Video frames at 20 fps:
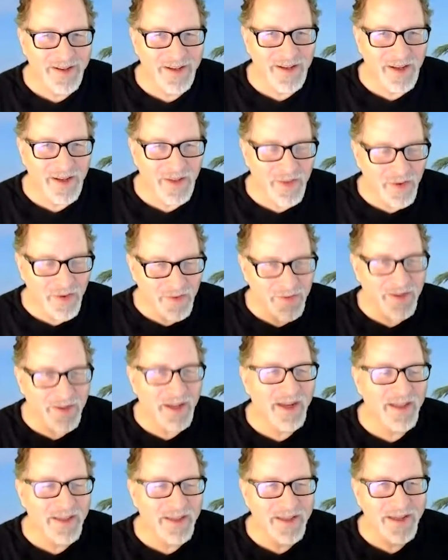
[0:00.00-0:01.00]
in their
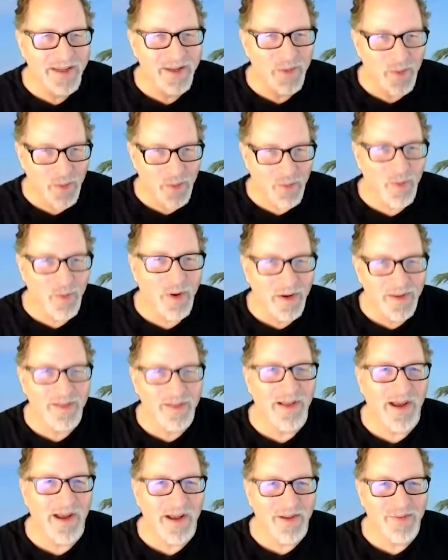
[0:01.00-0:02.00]
daily work
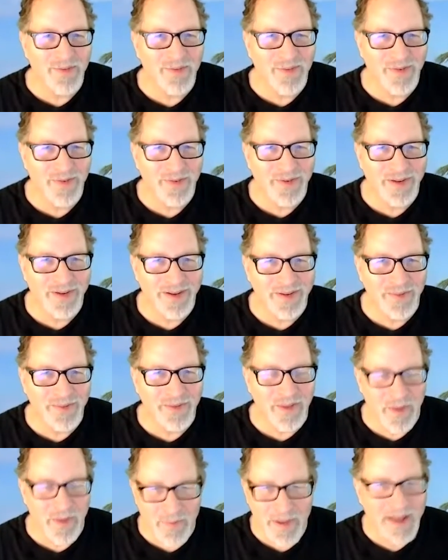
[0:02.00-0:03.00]
life
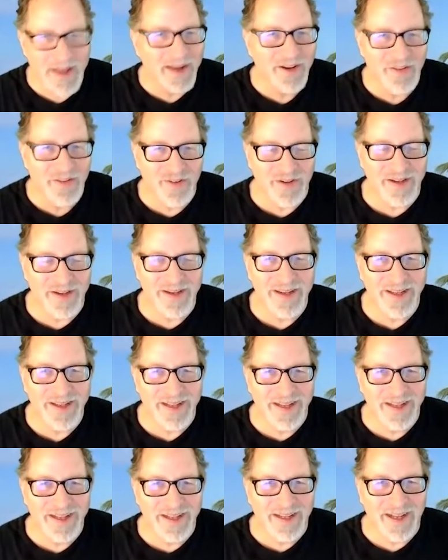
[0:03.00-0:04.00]
when they're managing
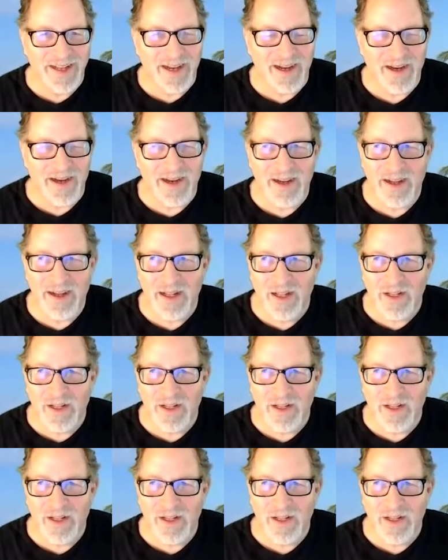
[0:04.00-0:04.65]
uh,